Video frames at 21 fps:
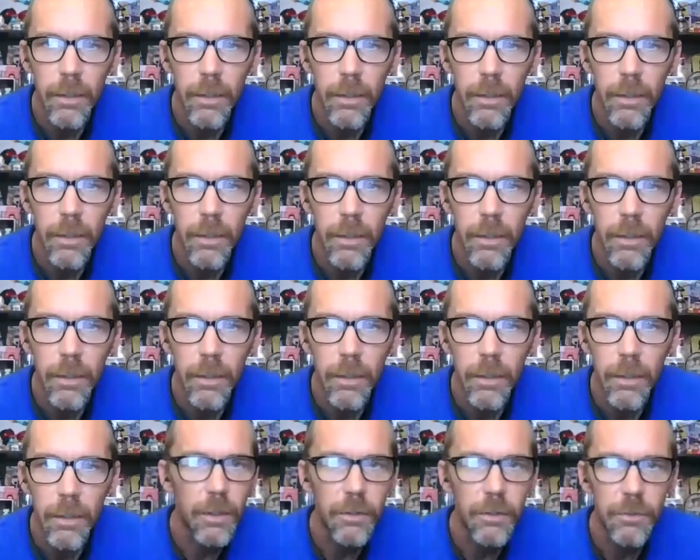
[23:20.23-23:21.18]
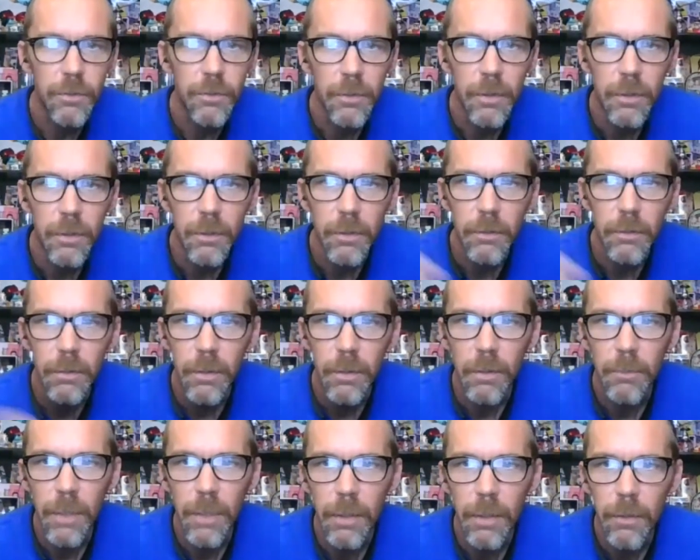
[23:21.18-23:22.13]
all over the country in
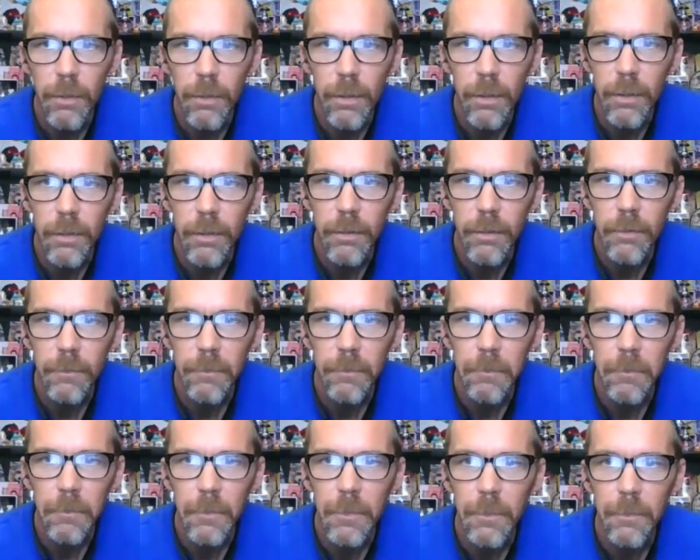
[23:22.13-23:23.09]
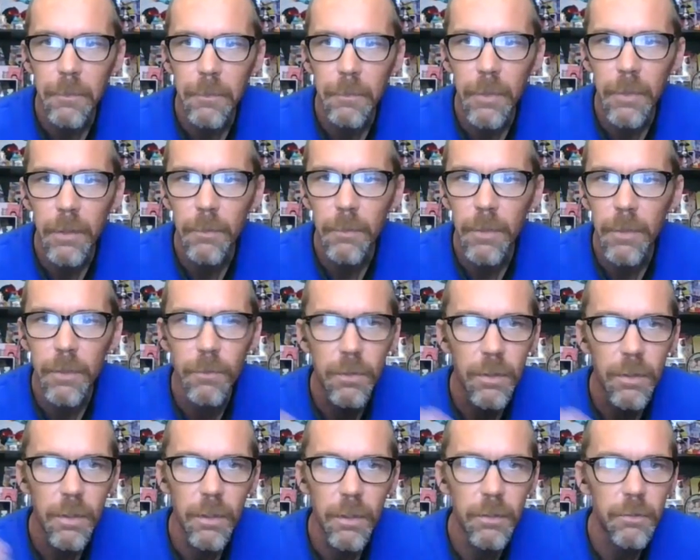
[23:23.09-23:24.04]
America. I mean, it was
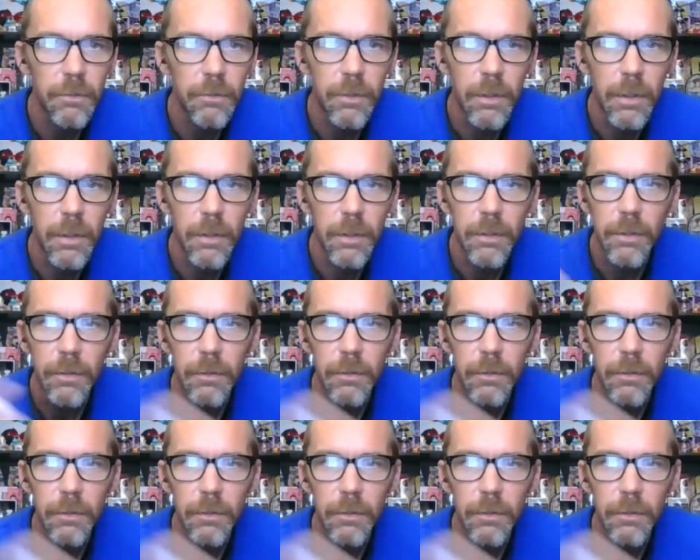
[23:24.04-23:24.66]
thundering here